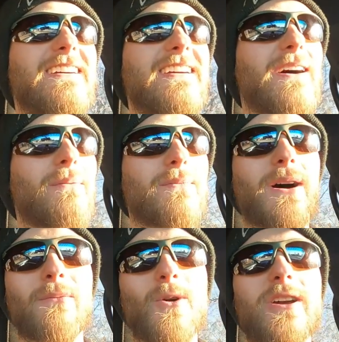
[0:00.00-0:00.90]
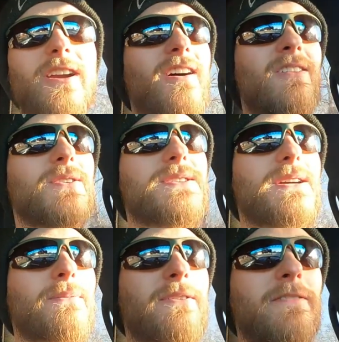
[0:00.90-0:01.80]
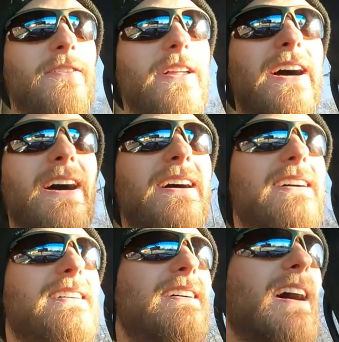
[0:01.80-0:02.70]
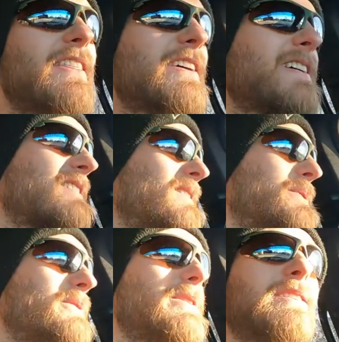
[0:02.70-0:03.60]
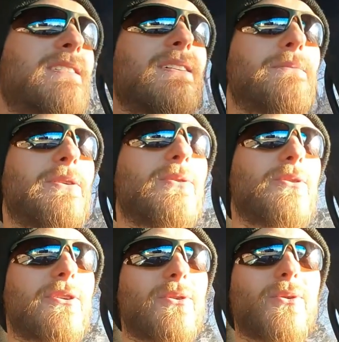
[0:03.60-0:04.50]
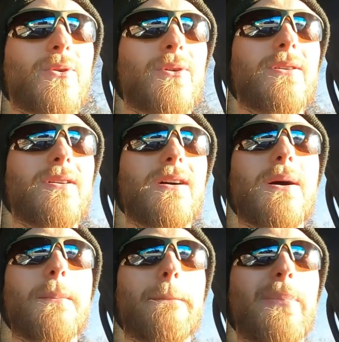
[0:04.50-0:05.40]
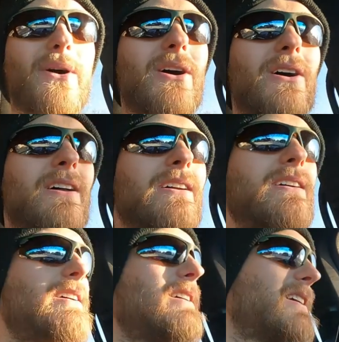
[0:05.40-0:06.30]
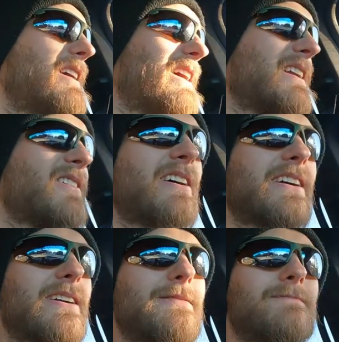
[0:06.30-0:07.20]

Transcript: yeah, I'm working on a little something for that. I think it's gonna be really cool, but I had to like,